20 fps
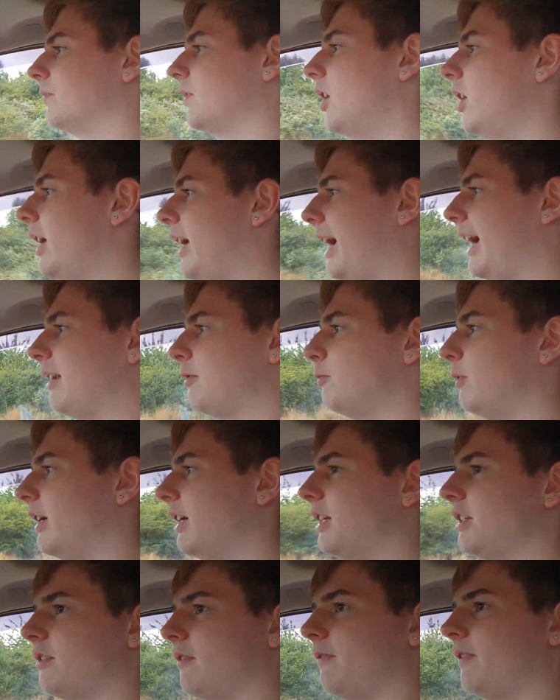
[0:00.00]
I had
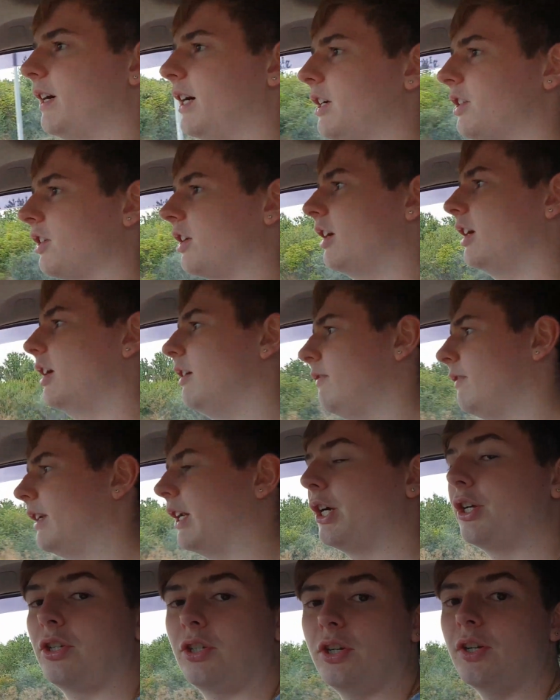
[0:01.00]
one as a first car. For
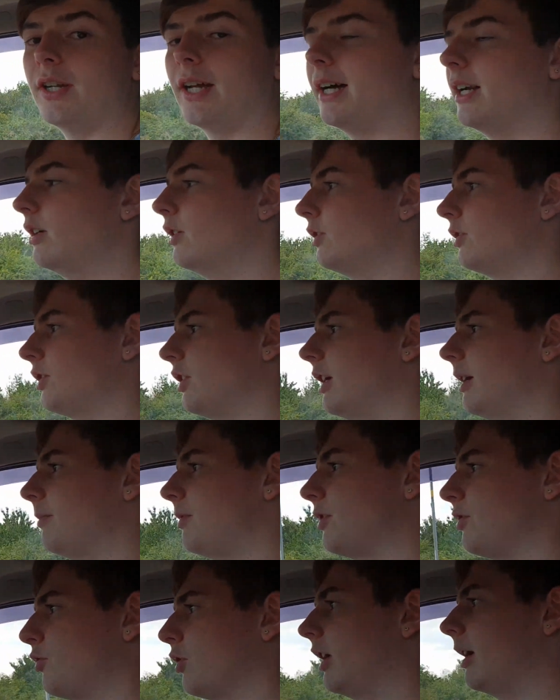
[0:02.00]
those of you that are long-term
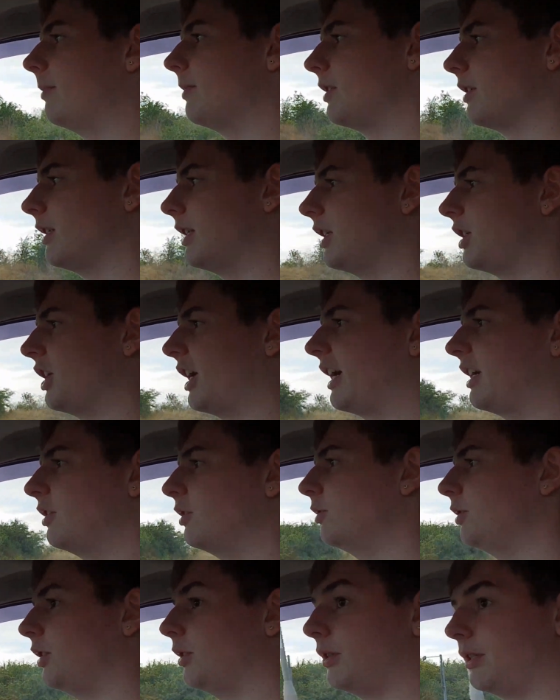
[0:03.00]
subscribers of the
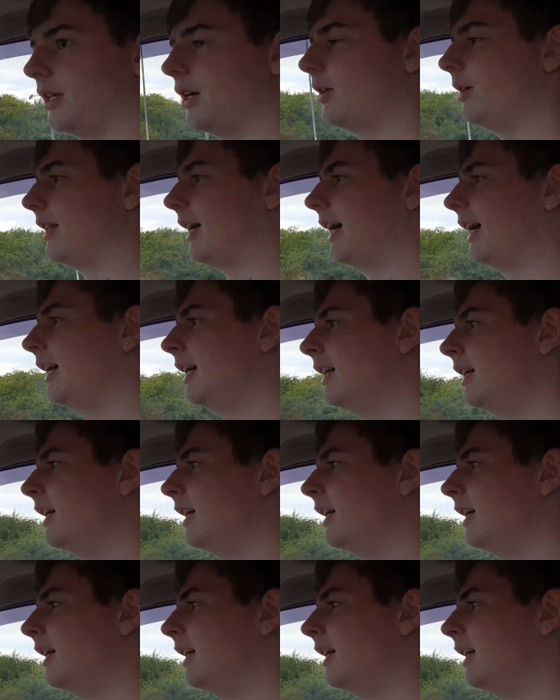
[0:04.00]
channel, you would know that.